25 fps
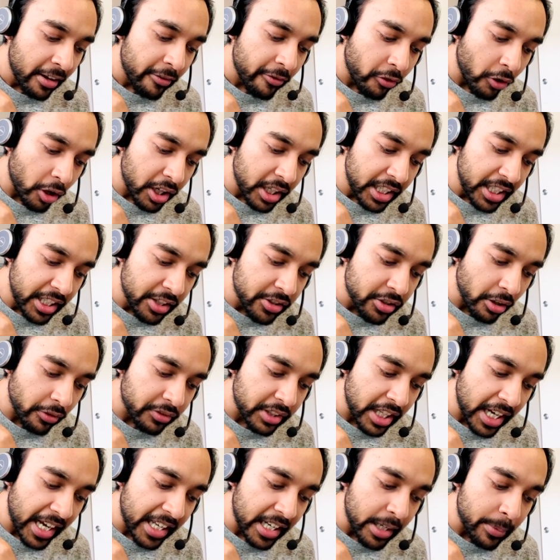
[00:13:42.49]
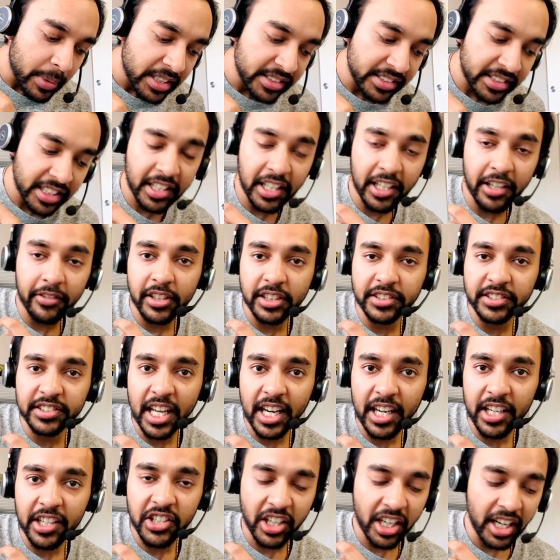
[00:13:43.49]
for each of the elements in the reverse
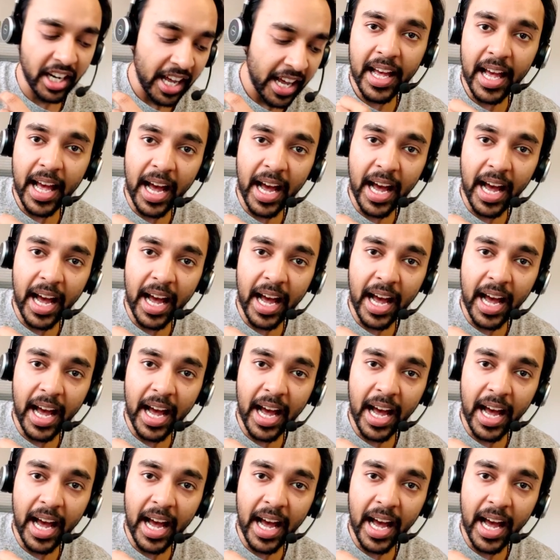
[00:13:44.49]
direction